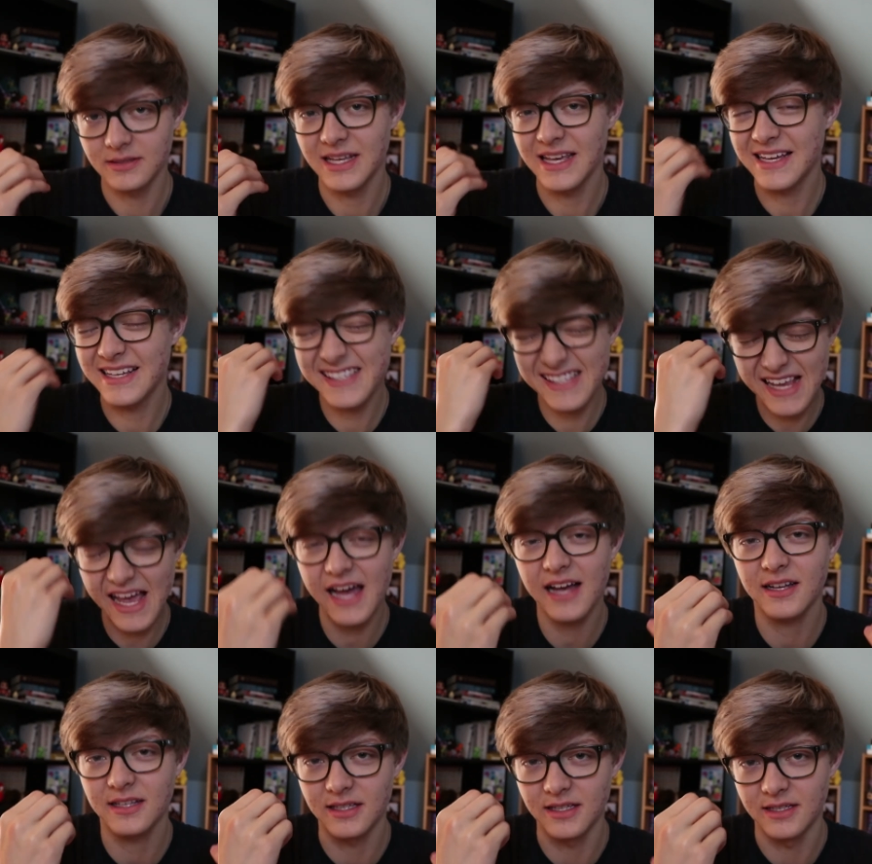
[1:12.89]

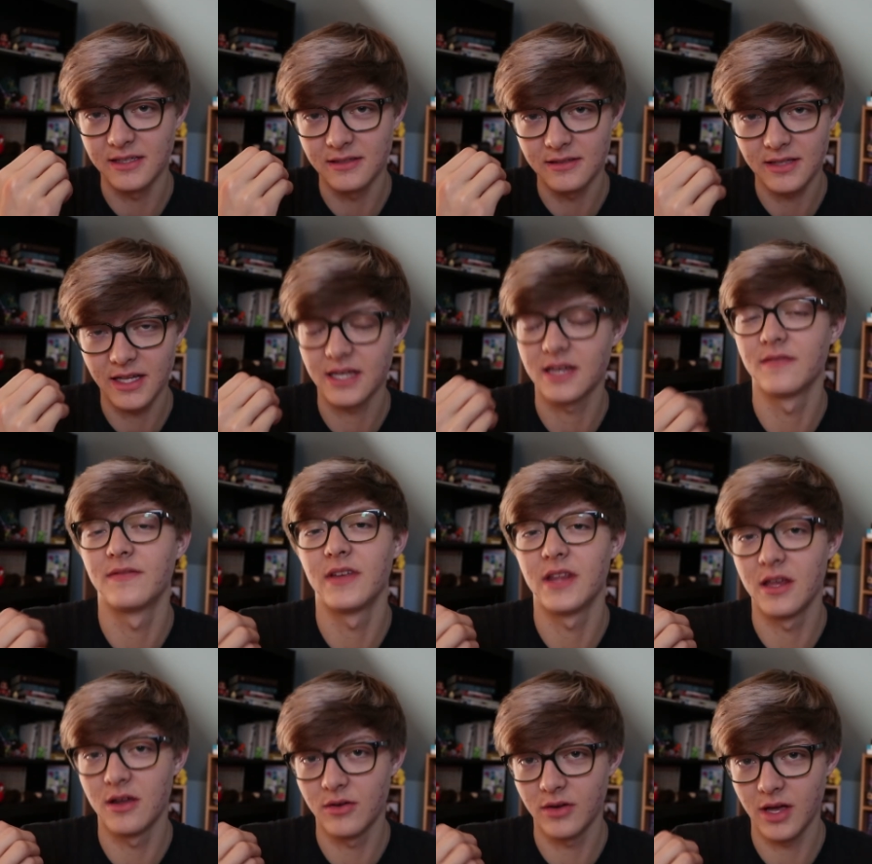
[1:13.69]
like a
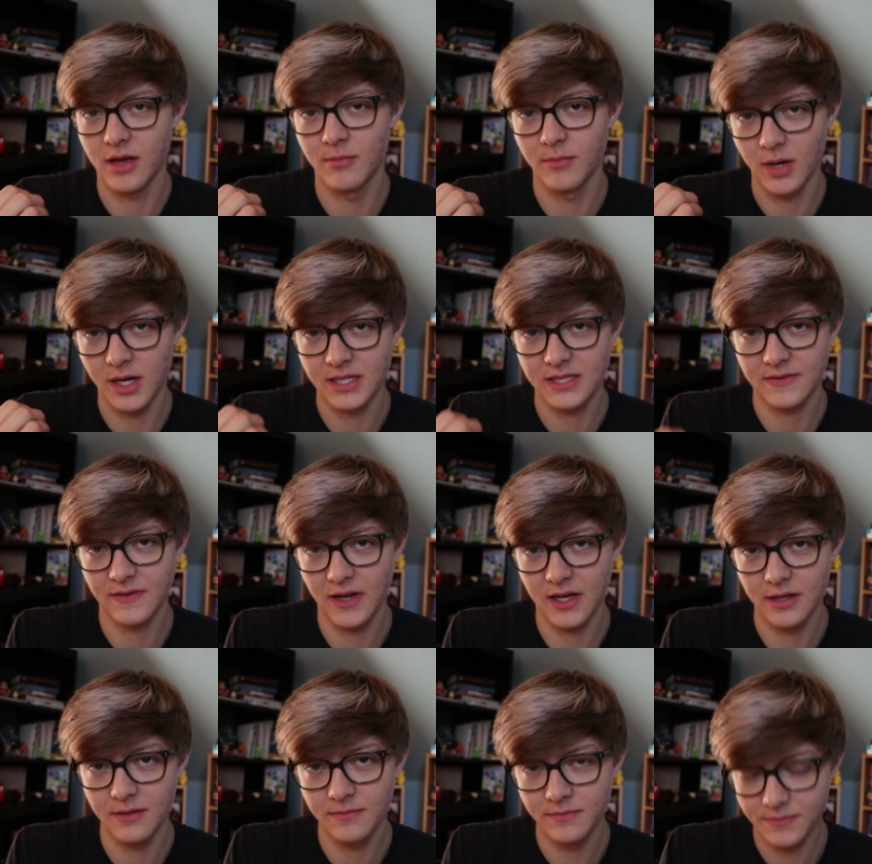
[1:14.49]
video game boss
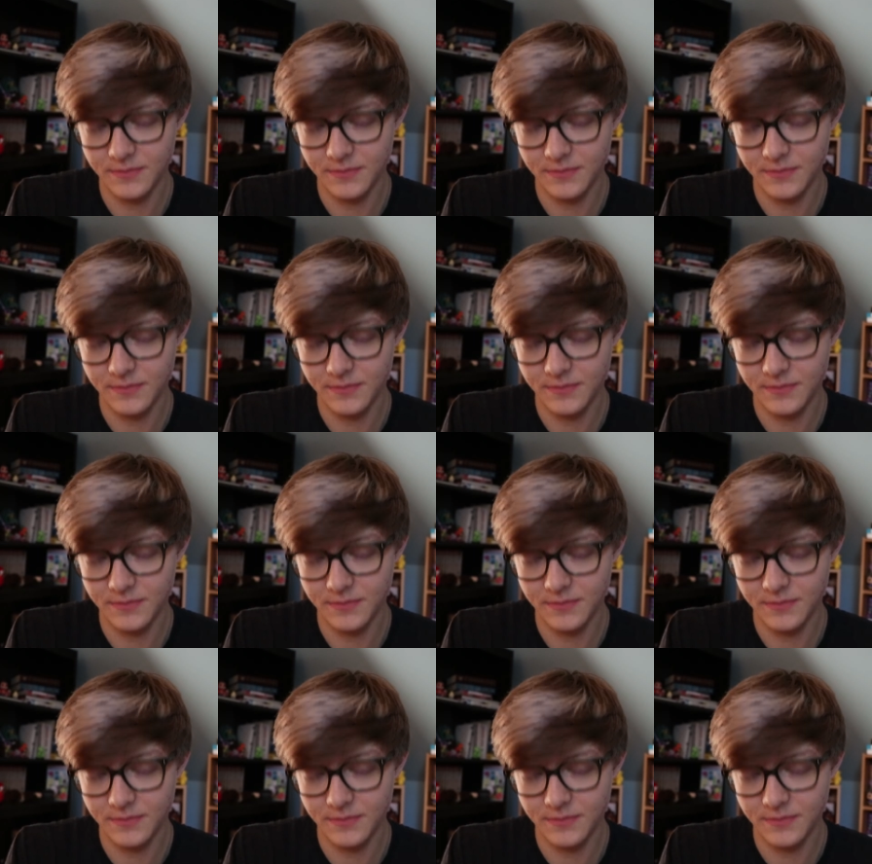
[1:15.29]
fight.